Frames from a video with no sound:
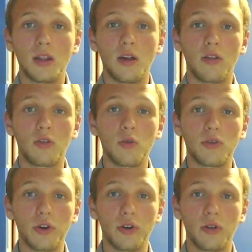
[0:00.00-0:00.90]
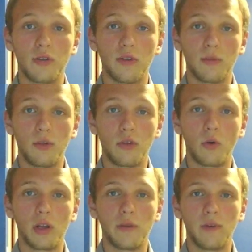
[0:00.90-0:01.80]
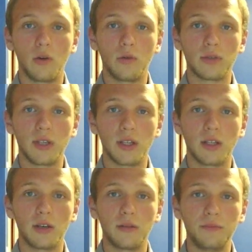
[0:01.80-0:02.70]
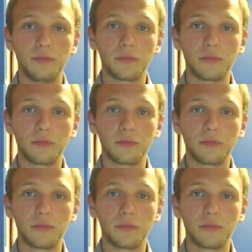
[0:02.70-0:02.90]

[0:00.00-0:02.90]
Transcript: There's 2/3 majority vote in the